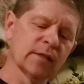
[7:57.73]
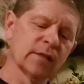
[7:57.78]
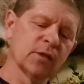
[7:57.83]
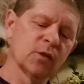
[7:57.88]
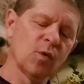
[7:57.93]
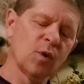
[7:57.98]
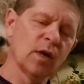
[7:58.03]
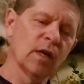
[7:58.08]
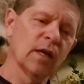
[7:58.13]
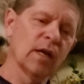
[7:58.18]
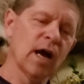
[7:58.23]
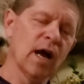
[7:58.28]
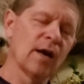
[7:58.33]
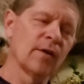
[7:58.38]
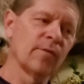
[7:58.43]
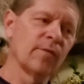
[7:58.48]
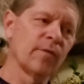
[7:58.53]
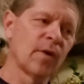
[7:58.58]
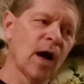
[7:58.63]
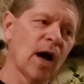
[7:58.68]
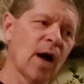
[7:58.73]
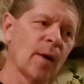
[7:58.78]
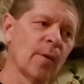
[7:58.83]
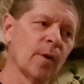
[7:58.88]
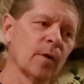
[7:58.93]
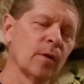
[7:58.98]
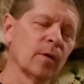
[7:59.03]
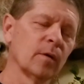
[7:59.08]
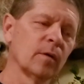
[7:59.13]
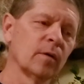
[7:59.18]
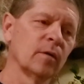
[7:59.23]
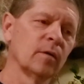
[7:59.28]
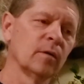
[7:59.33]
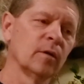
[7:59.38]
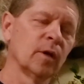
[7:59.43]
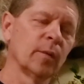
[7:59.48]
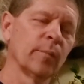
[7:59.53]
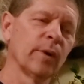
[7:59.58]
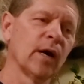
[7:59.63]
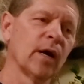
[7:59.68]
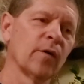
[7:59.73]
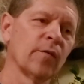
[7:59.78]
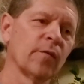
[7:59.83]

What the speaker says: 29 fiber look better